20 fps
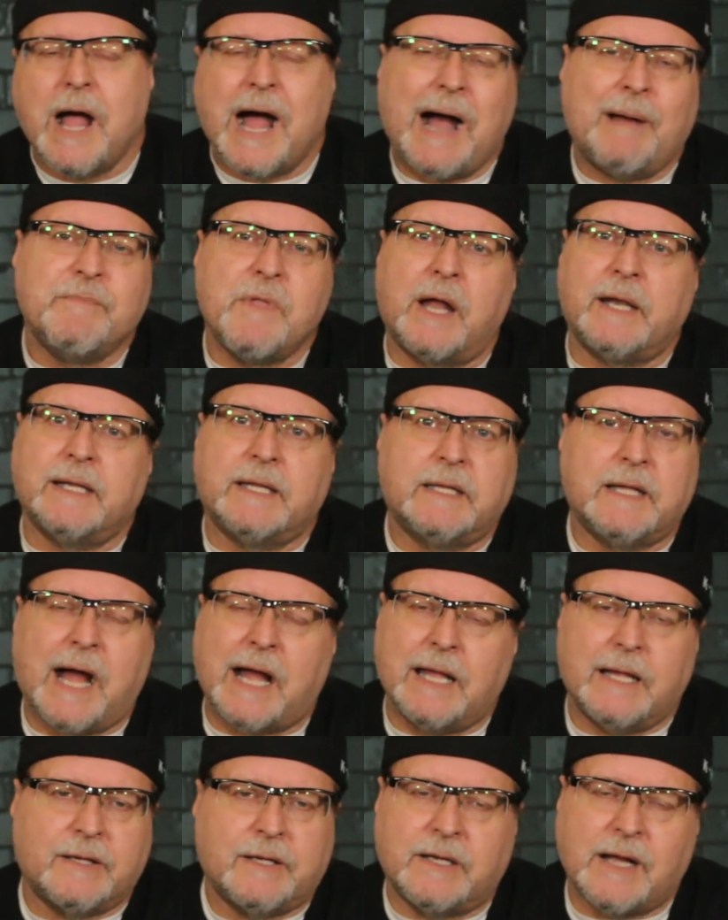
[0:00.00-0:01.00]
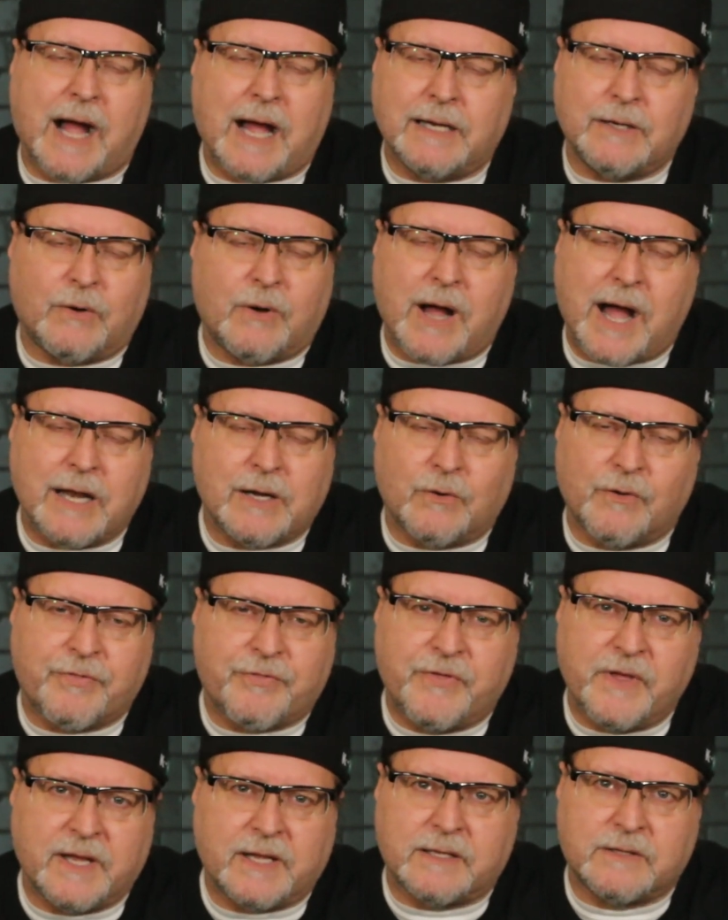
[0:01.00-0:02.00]
I don't
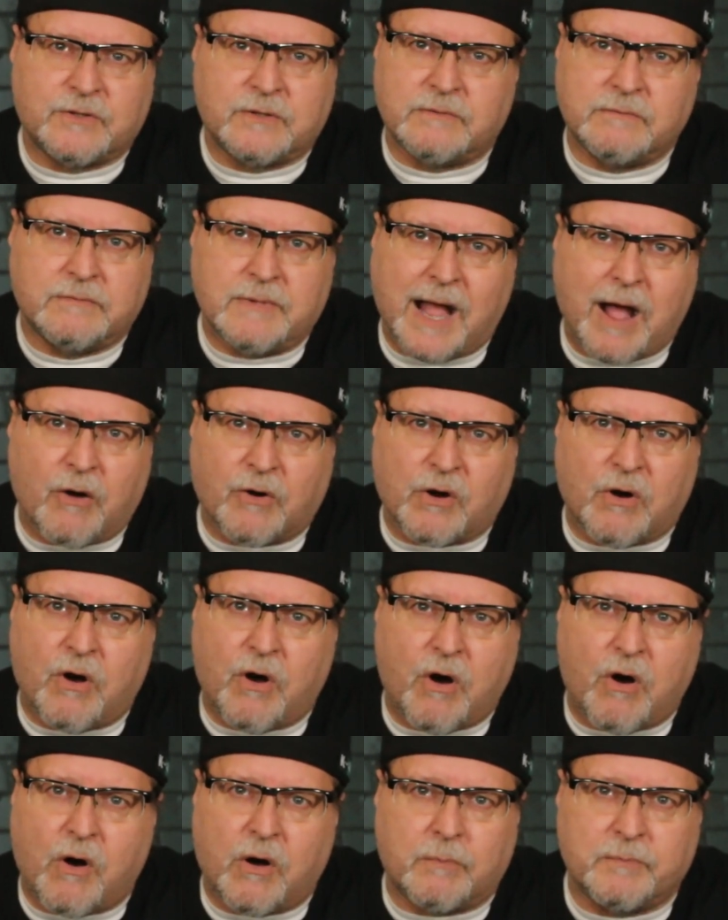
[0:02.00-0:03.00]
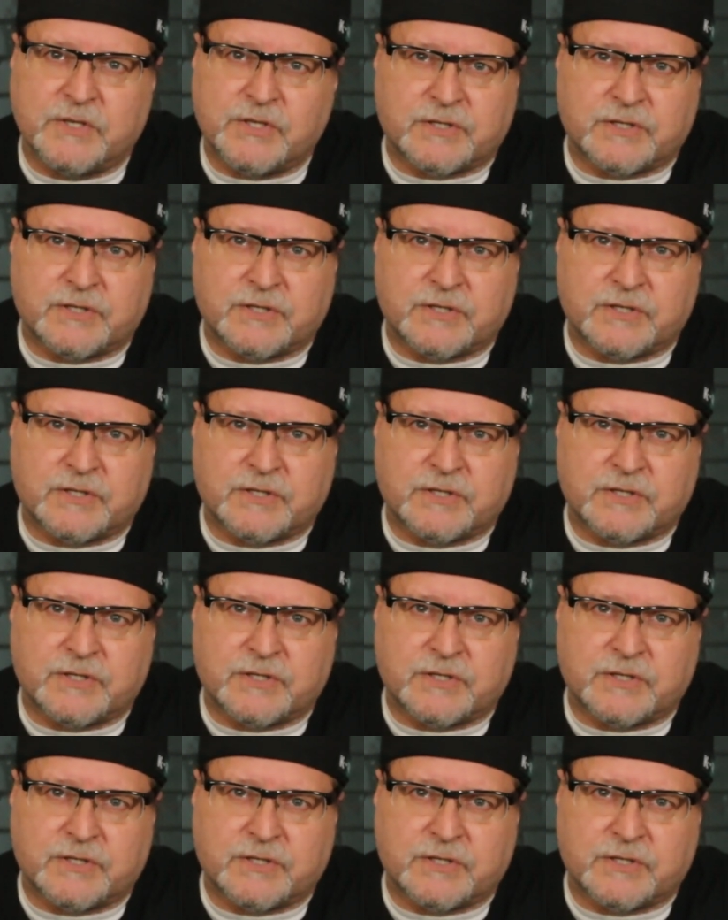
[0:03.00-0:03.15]
think alcohol,